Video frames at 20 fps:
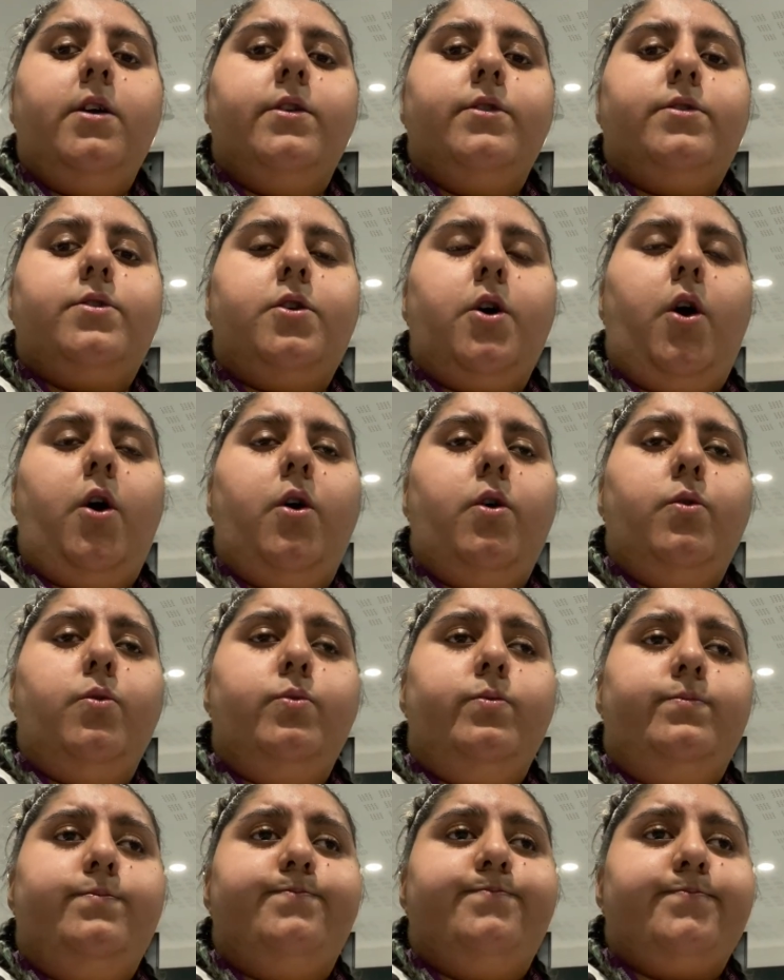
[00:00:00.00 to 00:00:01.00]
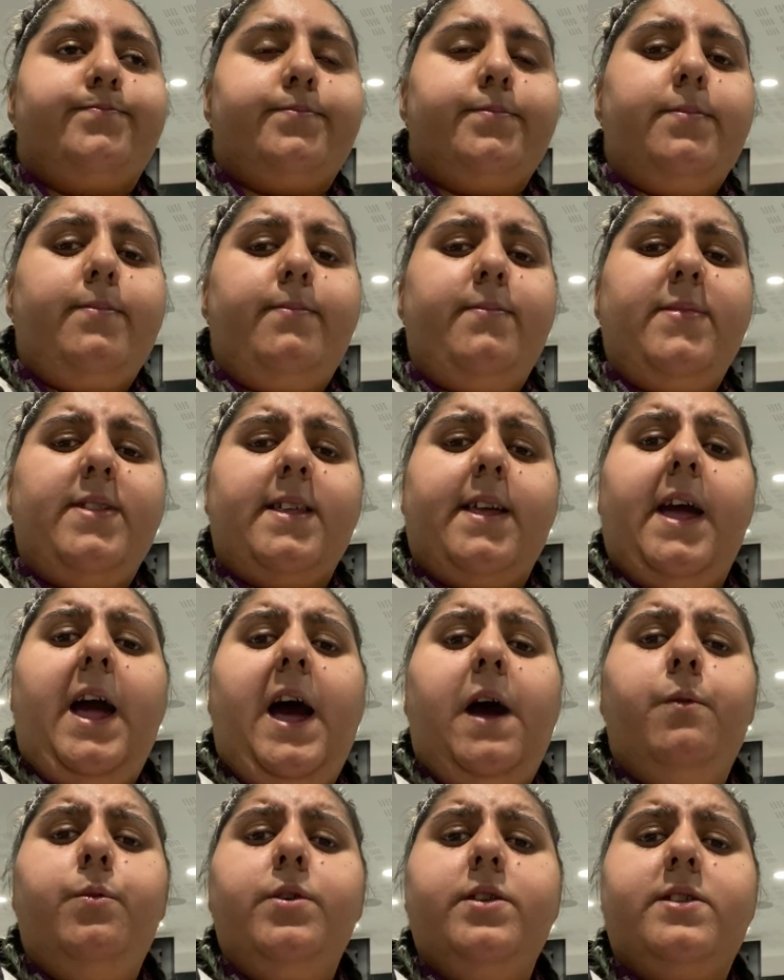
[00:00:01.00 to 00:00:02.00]
So
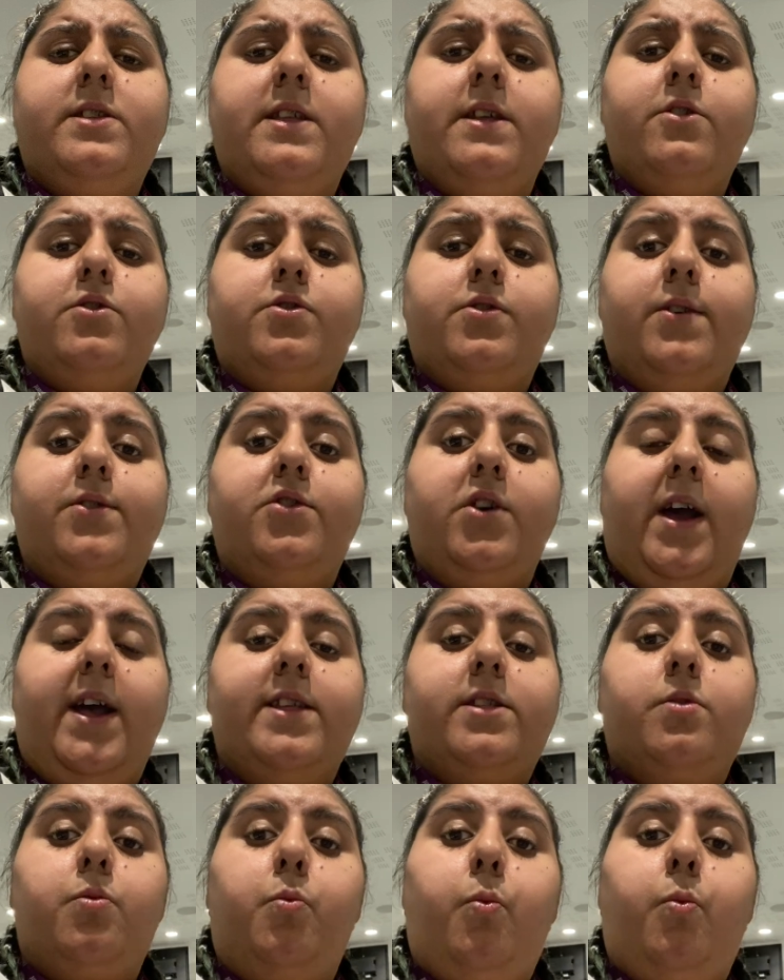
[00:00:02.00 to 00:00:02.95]
I would suggest